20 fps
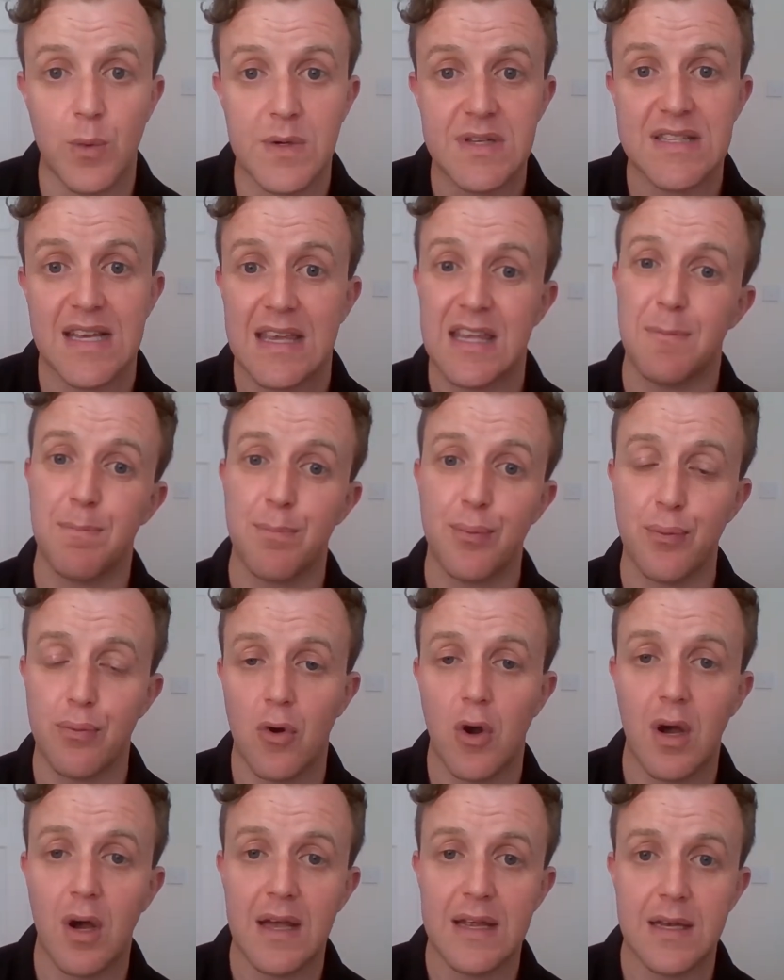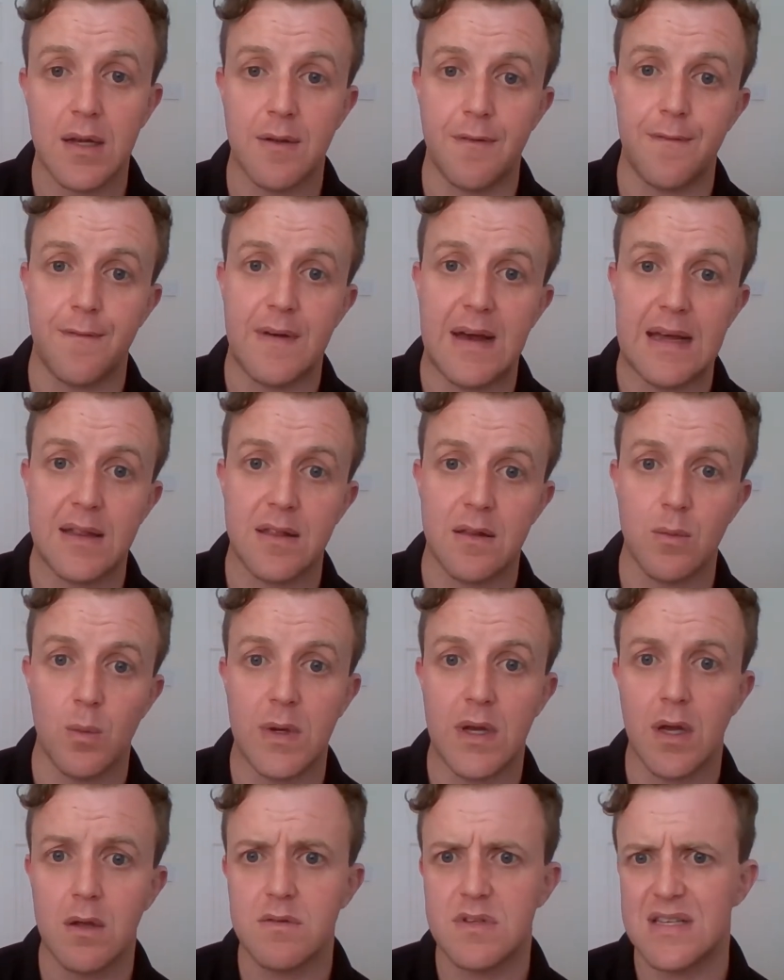We take pride in the fact that
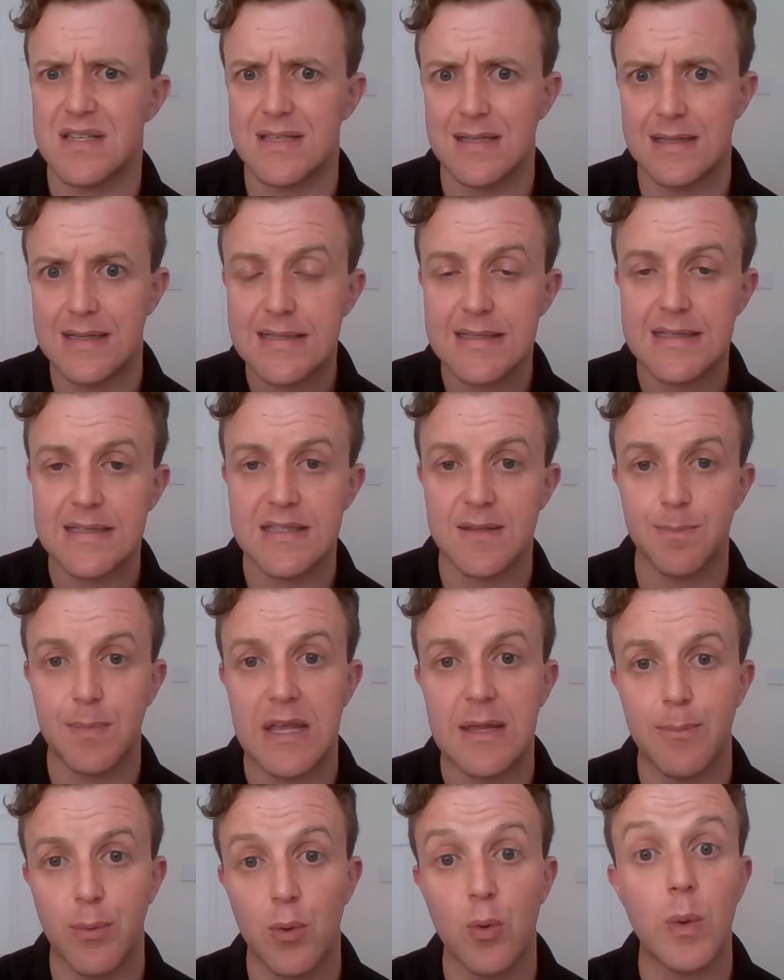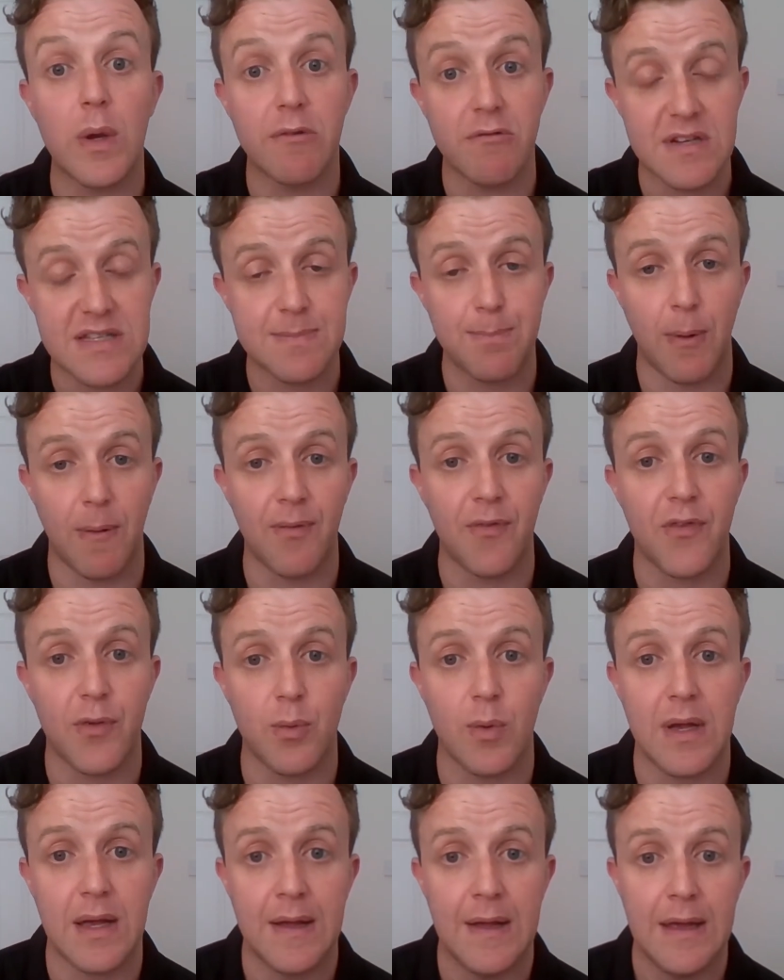we don't just listen to people, we respond
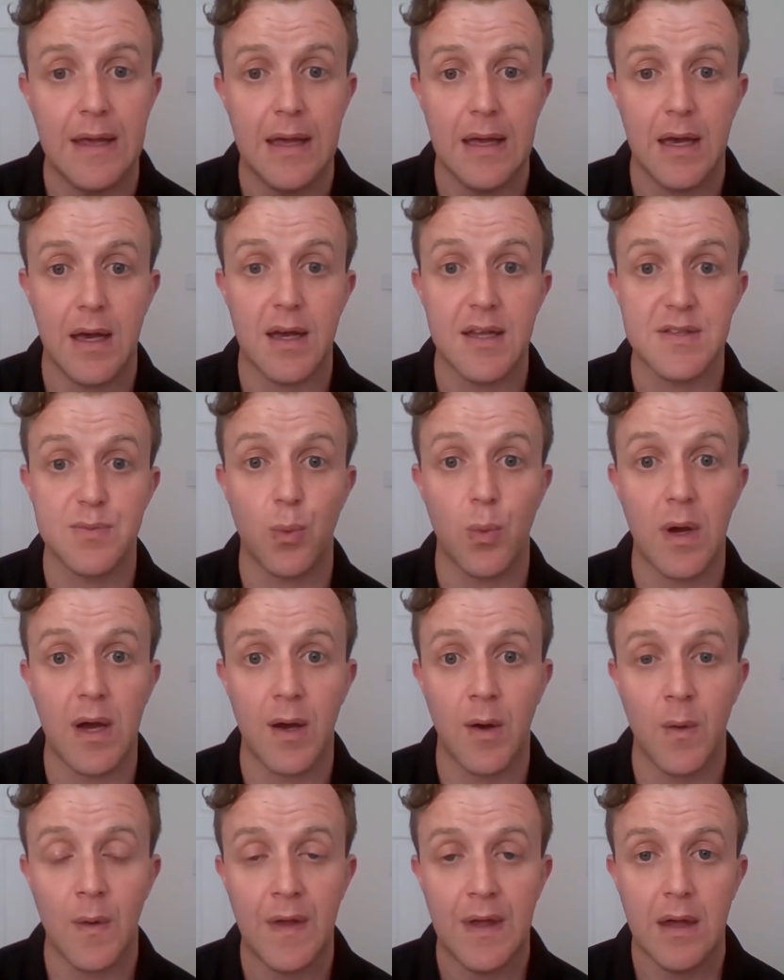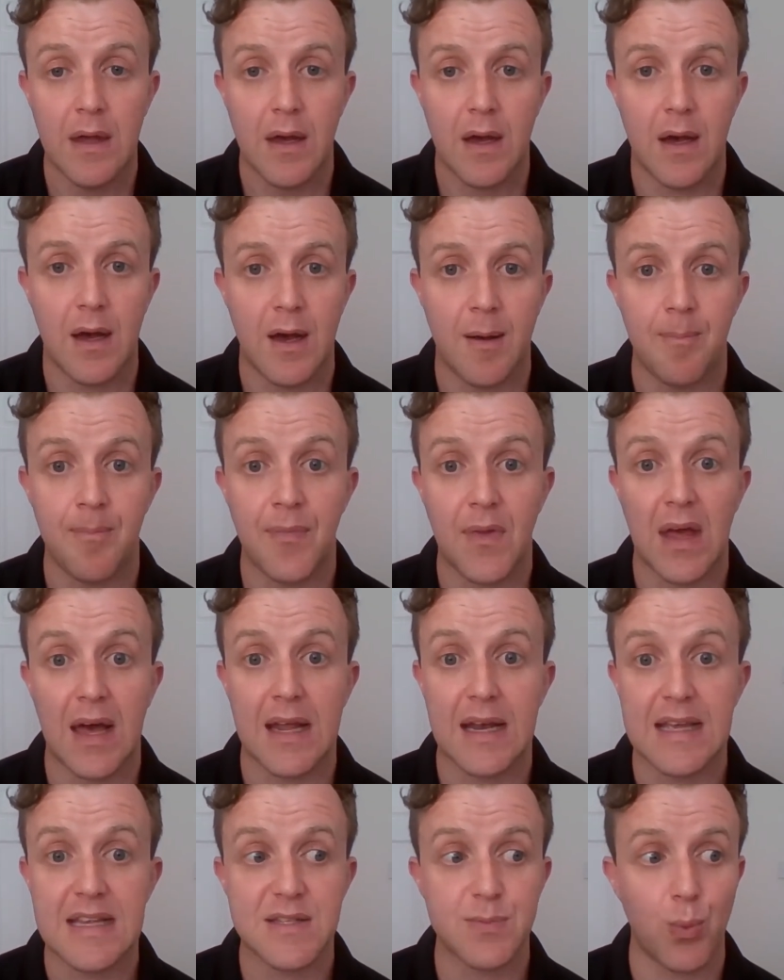to it as well,
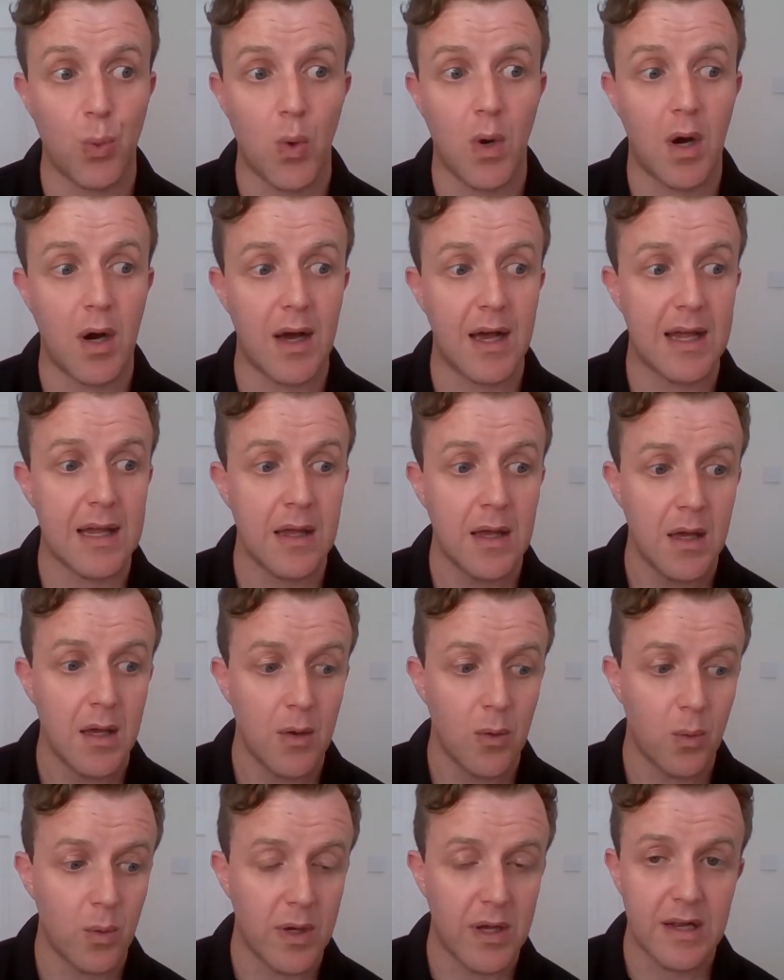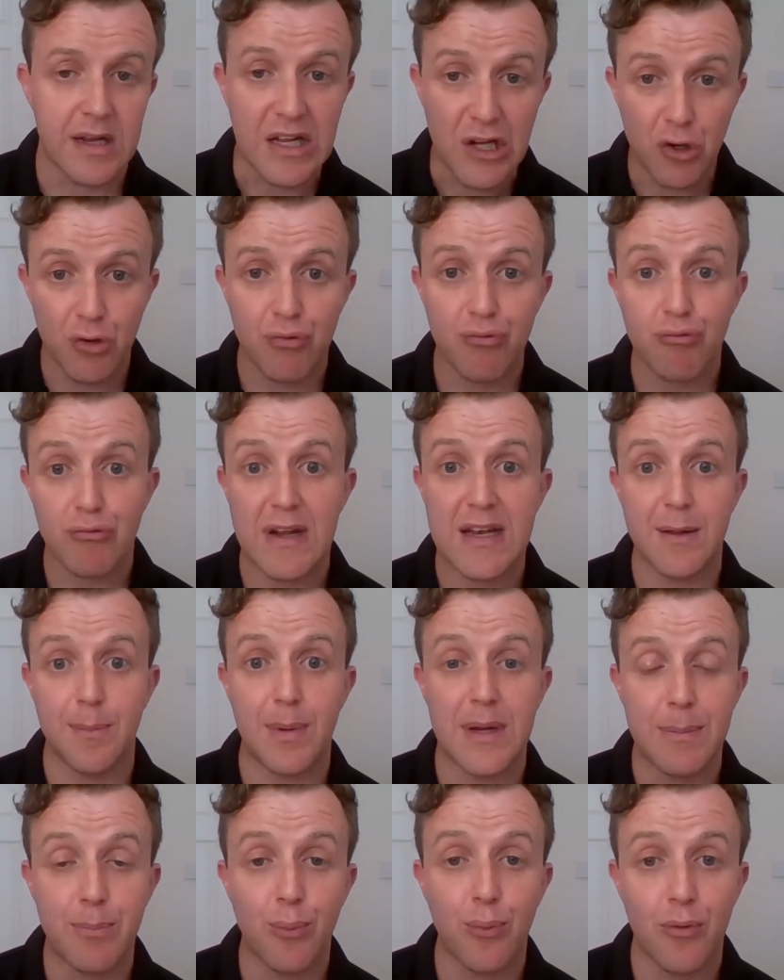and it's why we're
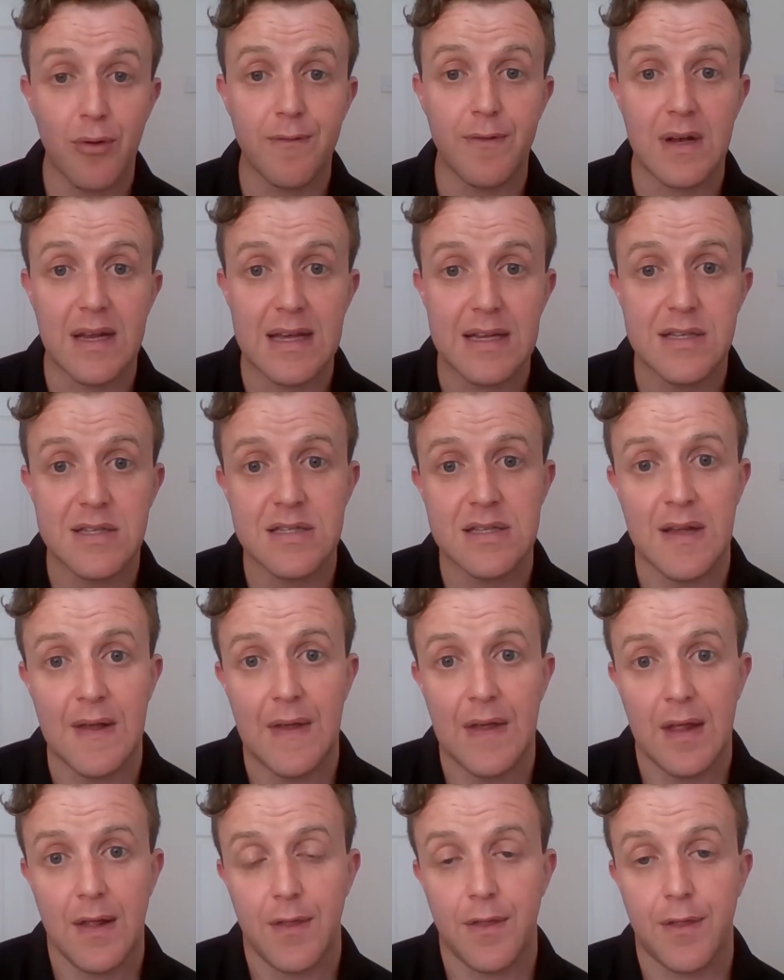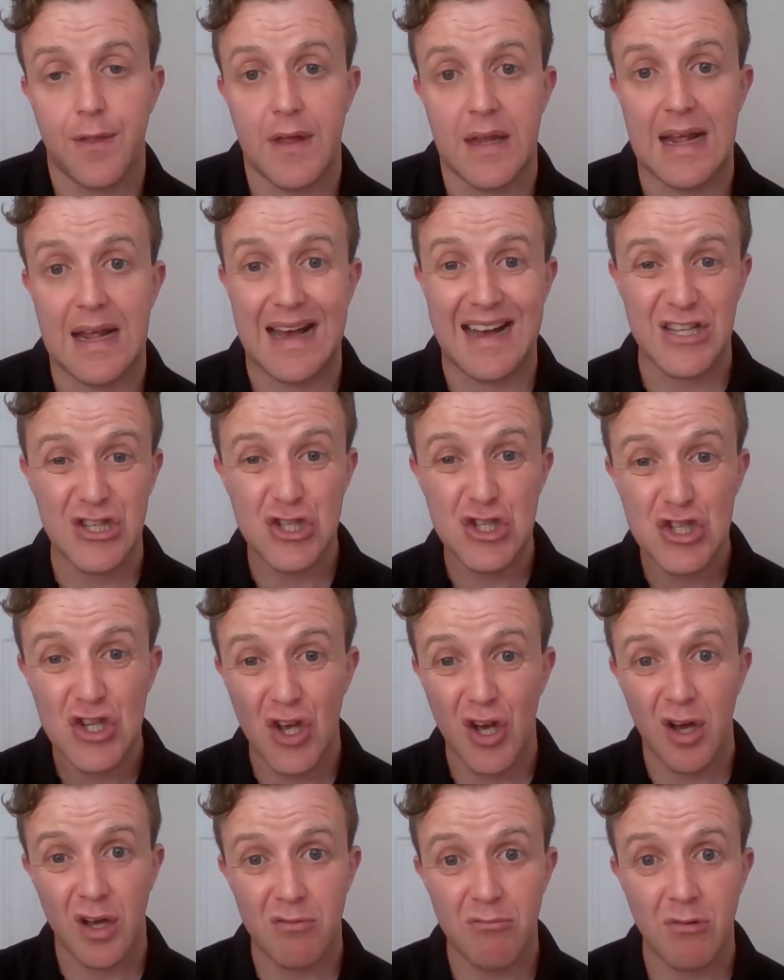incredibly privileged that our
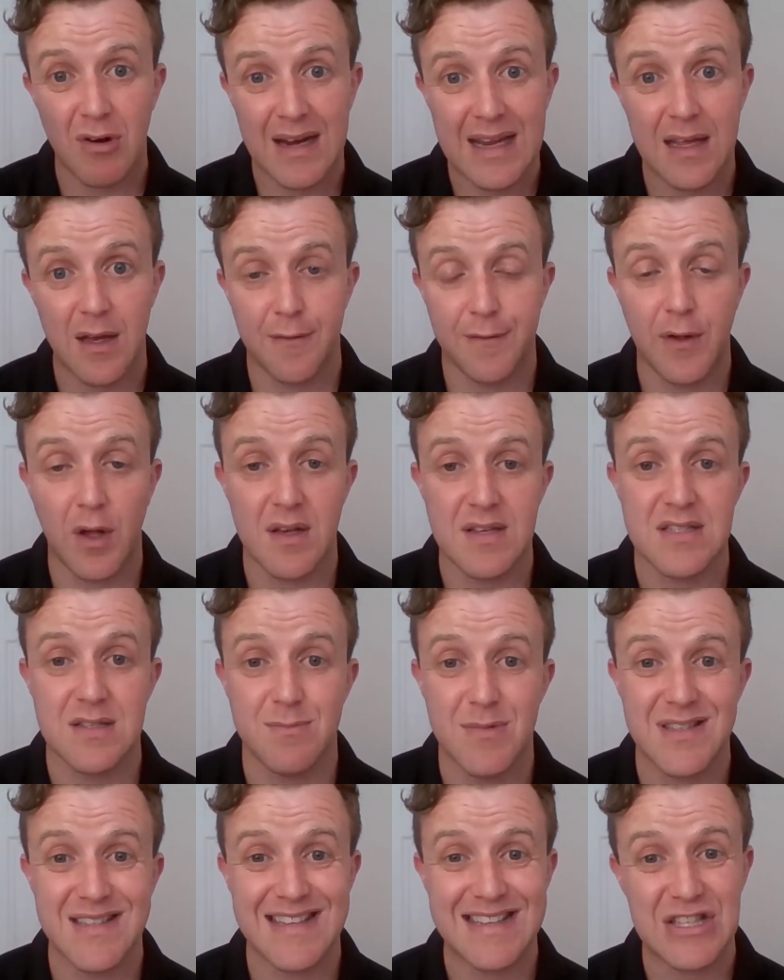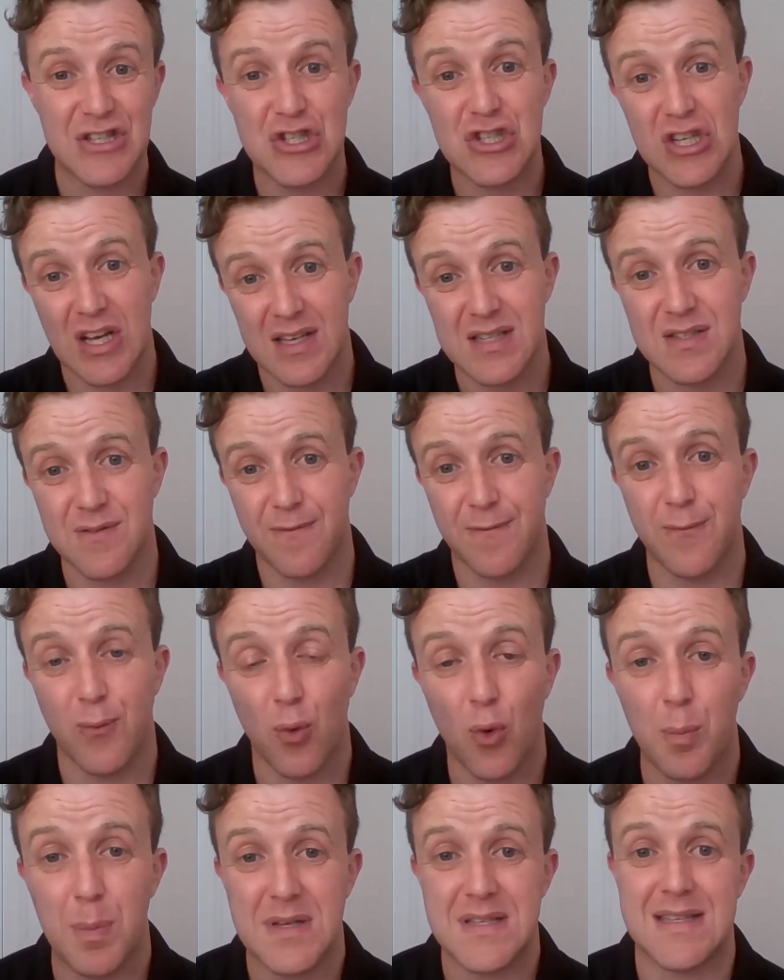churn rate of customers is just
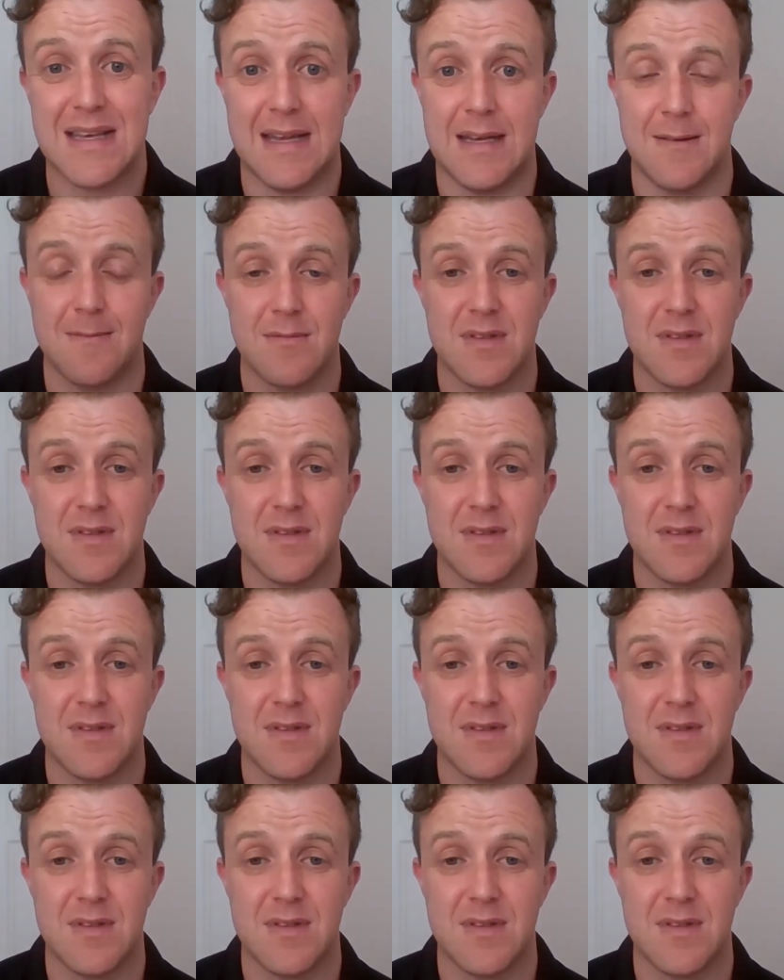4%.